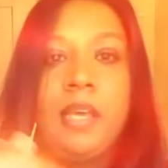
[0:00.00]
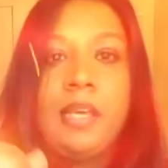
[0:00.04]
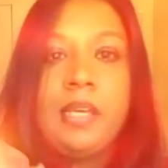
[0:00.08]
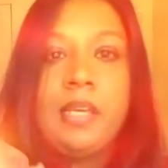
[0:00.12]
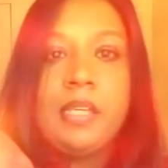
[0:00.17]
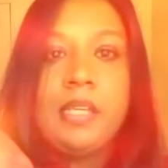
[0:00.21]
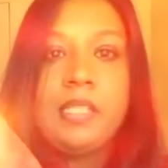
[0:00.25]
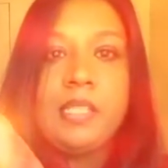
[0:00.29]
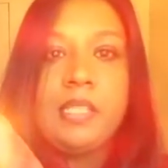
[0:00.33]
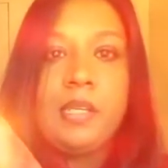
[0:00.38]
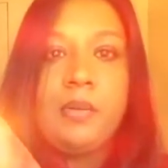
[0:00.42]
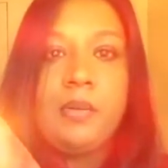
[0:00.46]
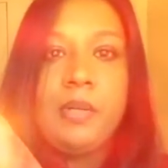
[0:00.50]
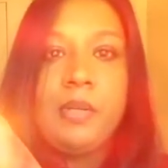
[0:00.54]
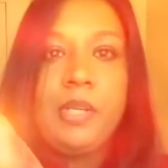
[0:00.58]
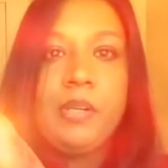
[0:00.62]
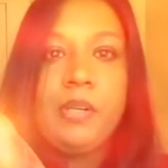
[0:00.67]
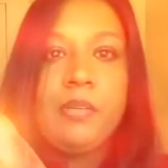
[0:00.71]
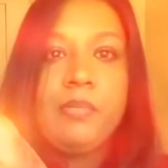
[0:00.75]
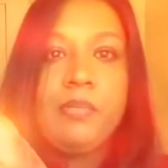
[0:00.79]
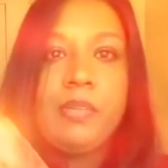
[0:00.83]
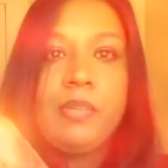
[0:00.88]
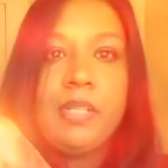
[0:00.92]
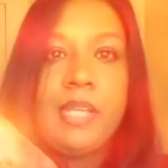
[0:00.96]
So you
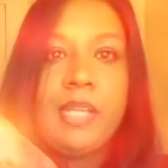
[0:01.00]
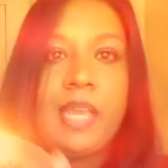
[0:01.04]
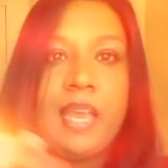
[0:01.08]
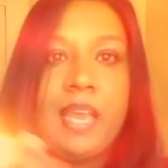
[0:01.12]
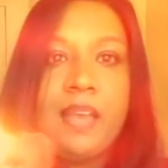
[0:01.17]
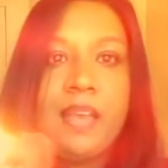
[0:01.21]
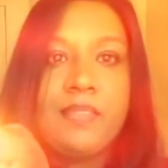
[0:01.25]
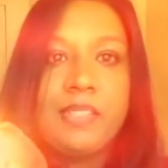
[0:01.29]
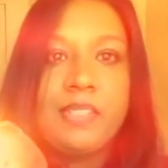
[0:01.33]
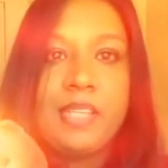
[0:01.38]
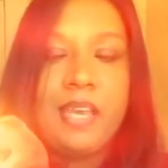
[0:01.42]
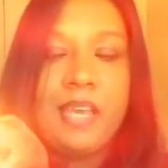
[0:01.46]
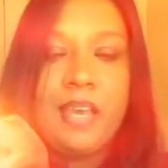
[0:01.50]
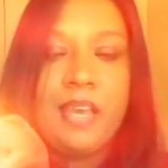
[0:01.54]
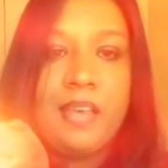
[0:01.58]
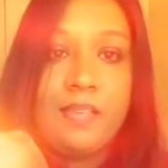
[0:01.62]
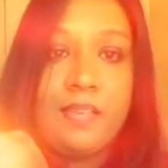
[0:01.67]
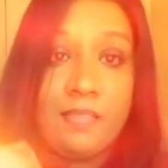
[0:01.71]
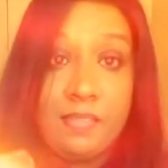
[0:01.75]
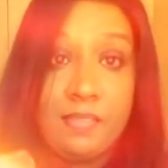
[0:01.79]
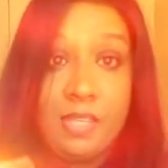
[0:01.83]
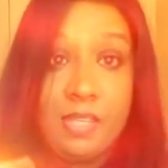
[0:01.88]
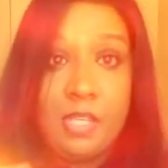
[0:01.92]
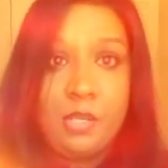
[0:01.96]
don't really have to
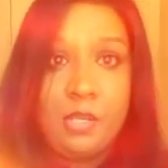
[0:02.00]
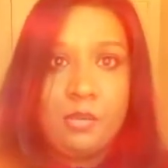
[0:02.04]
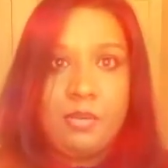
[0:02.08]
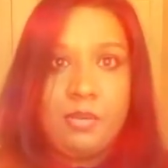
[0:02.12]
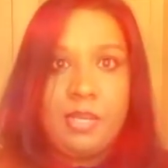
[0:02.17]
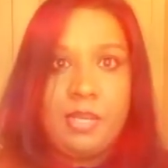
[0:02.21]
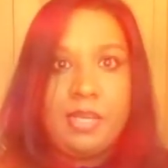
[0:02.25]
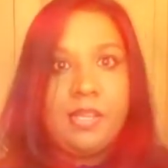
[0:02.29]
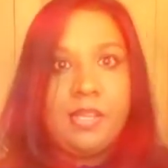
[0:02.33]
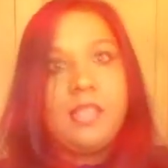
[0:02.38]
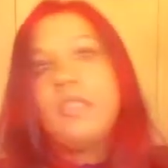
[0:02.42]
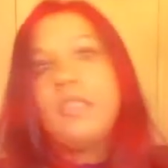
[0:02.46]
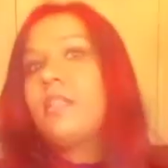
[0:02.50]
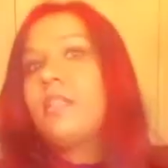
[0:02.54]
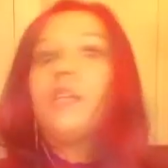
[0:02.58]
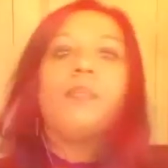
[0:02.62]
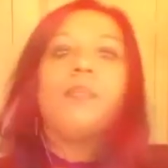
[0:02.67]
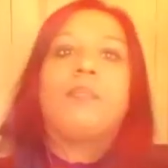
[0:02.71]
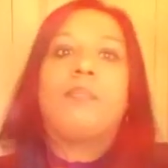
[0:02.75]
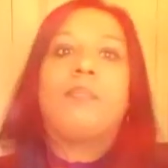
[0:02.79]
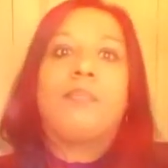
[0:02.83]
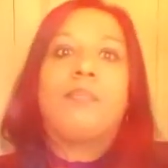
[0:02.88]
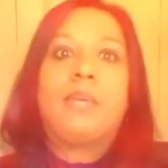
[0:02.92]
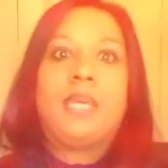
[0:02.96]
have, you know,
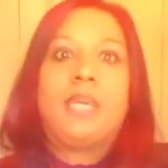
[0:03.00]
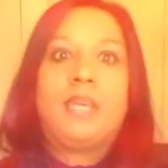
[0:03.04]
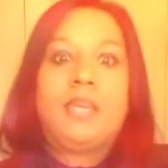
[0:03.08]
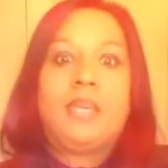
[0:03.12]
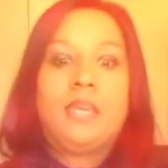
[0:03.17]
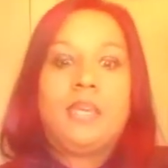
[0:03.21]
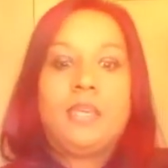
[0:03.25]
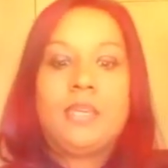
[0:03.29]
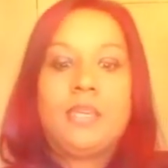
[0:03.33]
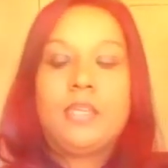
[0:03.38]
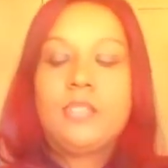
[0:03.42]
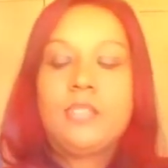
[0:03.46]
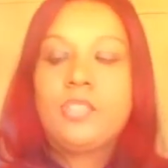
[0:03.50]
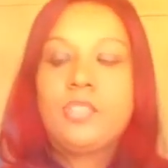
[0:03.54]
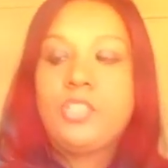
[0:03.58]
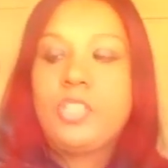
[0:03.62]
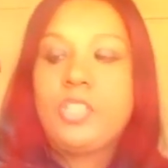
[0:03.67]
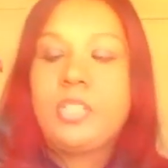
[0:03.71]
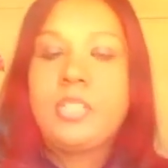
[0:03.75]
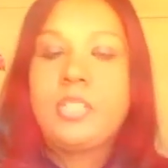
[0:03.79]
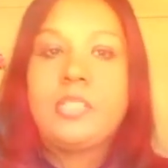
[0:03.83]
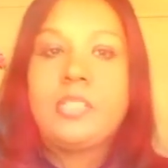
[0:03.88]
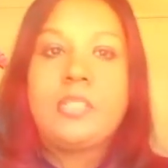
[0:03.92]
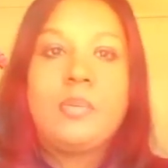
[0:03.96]
anything big. It's
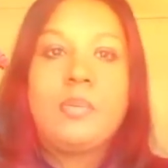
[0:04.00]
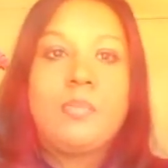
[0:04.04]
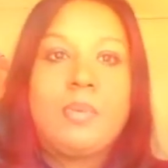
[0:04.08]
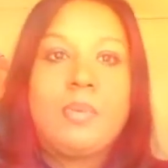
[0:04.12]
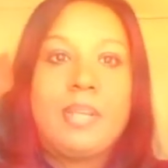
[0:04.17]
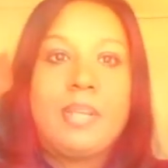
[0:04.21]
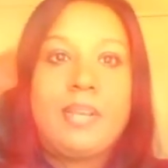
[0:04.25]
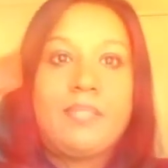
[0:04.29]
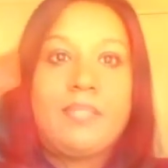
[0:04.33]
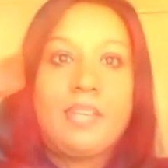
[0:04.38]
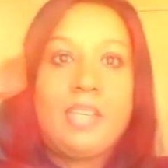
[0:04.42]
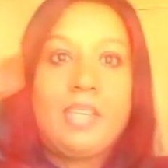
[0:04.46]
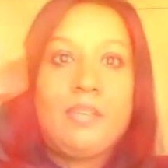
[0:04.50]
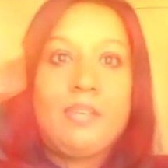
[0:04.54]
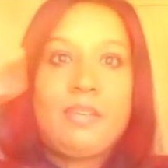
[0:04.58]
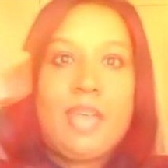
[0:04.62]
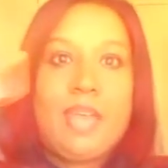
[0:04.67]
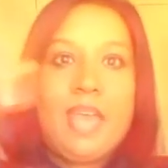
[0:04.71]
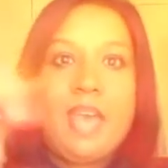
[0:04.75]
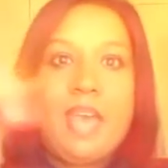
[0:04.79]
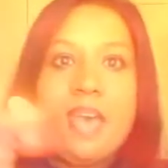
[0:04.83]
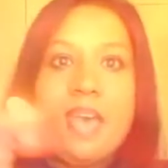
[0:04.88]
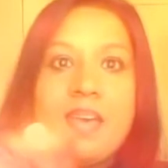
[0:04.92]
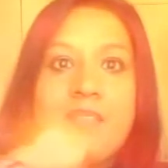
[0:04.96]
just whatever you
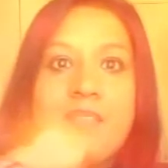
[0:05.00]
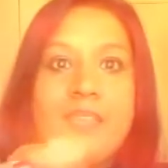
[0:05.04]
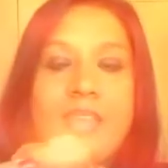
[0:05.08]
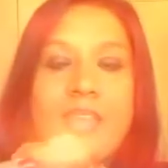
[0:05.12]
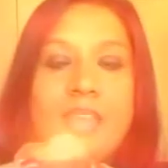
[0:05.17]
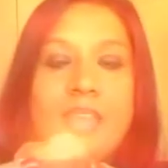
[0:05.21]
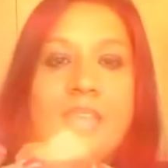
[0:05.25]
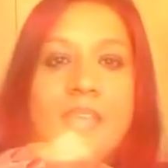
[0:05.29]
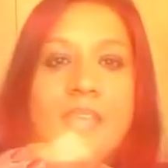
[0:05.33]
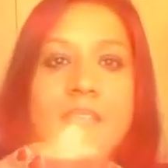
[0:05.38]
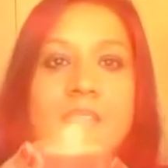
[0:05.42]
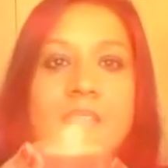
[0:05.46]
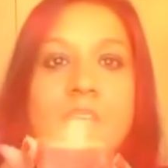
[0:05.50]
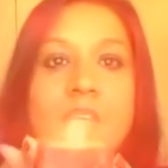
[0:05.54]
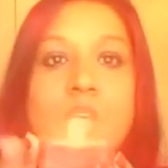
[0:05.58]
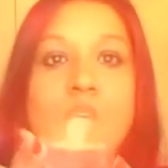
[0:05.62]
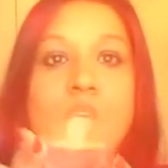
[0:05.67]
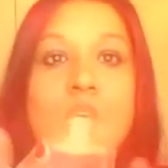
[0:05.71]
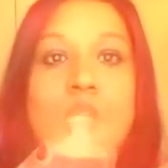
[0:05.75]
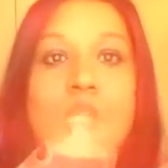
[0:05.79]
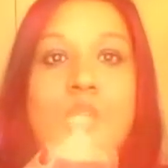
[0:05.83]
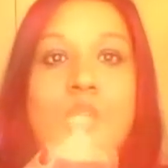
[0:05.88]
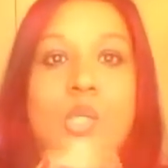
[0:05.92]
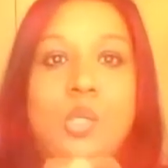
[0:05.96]
have, and
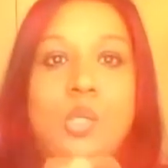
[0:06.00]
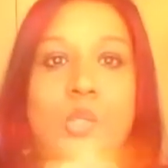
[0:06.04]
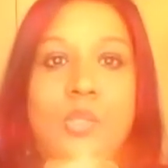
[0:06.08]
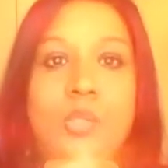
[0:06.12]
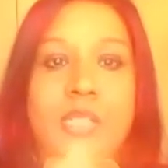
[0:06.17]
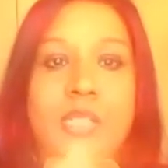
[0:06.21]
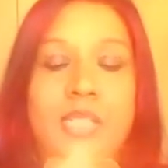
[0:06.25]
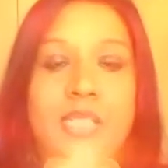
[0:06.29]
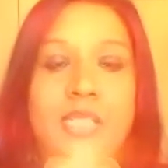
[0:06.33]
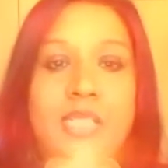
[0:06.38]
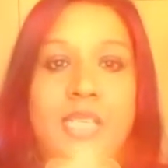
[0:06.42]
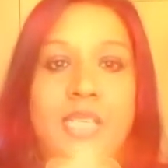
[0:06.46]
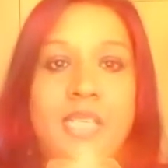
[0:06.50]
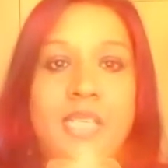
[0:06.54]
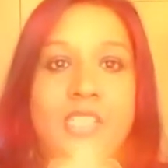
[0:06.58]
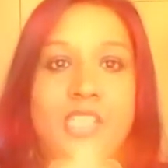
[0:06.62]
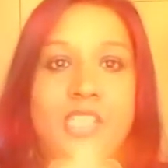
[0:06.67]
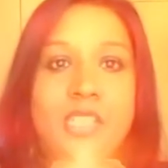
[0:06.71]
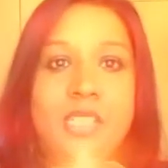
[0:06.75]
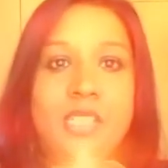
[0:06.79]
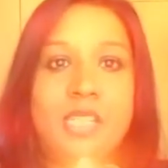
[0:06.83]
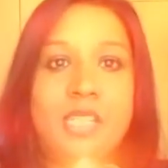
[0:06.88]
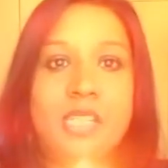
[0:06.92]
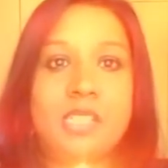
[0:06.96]
the whole
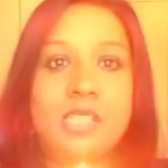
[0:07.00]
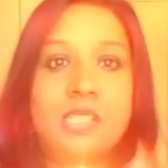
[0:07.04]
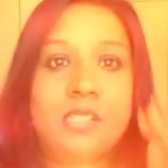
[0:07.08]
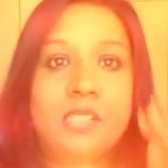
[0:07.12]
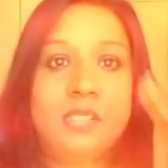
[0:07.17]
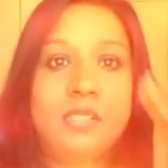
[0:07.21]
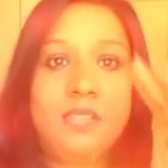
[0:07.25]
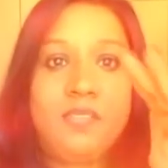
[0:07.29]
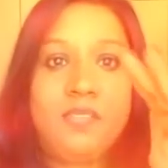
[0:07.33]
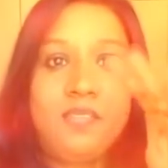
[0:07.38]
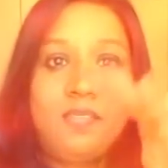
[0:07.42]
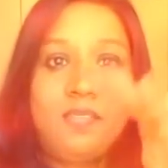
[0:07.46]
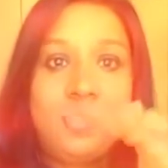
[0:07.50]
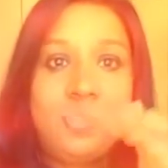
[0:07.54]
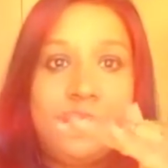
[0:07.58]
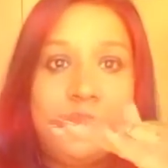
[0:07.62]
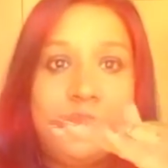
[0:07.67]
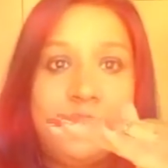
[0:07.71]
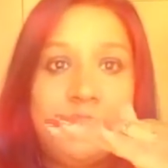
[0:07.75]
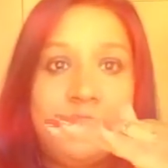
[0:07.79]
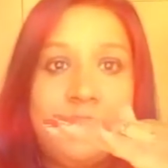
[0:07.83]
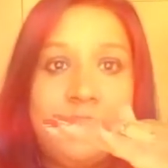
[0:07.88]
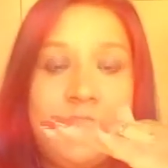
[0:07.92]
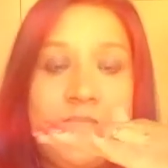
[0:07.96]
intention is to
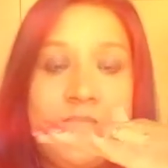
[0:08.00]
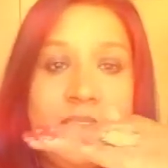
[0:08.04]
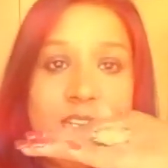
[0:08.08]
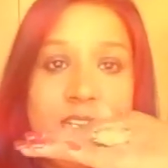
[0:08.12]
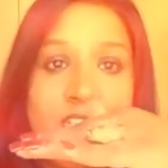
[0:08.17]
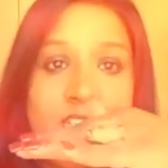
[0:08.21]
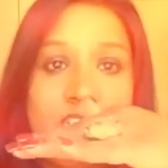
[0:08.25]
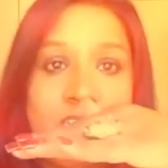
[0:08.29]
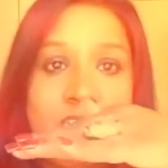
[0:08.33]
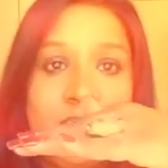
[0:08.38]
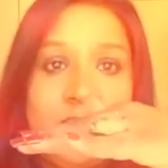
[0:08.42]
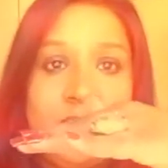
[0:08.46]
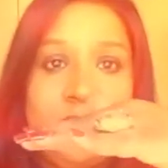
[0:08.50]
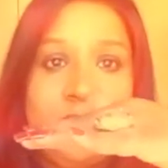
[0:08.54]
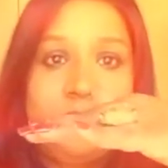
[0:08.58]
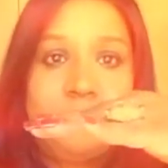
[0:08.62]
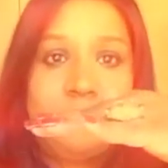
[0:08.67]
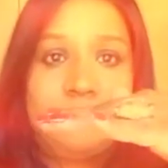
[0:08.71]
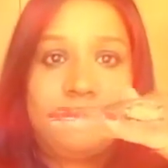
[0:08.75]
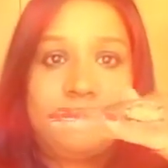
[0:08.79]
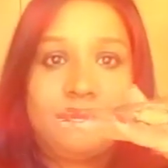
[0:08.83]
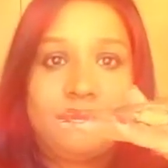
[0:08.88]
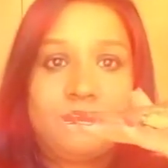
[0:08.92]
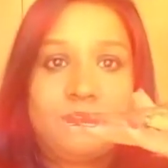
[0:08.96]
infuse your energy
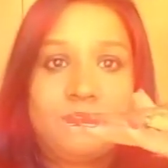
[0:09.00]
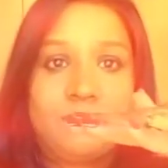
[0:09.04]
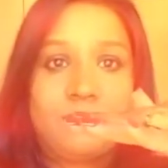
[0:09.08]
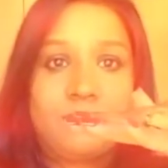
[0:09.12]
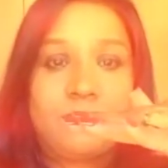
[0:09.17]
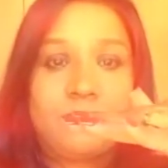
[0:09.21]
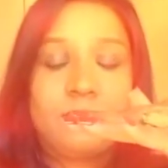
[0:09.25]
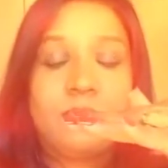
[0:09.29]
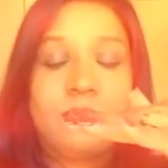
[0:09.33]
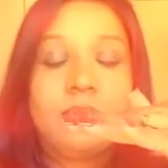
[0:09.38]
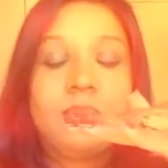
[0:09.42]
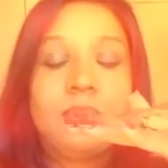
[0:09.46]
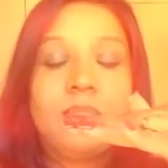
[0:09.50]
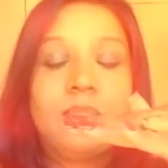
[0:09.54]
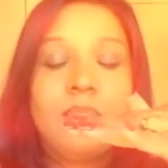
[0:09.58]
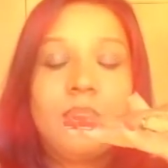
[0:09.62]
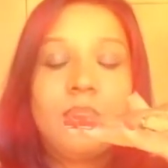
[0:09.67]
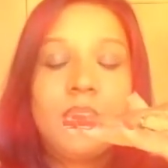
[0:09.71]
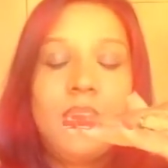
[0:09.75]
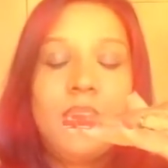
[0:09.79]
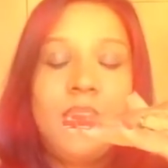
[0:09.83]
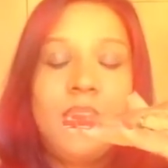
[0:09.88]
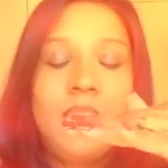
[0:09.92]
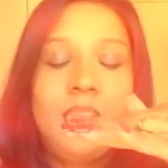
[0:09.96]

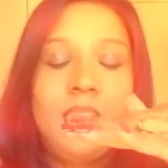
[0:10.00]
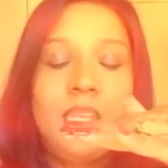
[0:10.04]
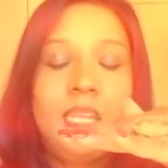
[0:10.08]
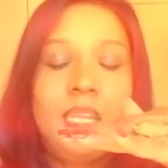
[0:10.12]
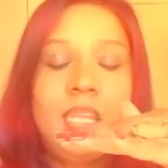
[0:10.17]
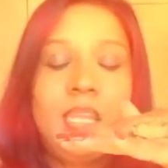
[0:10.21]
in it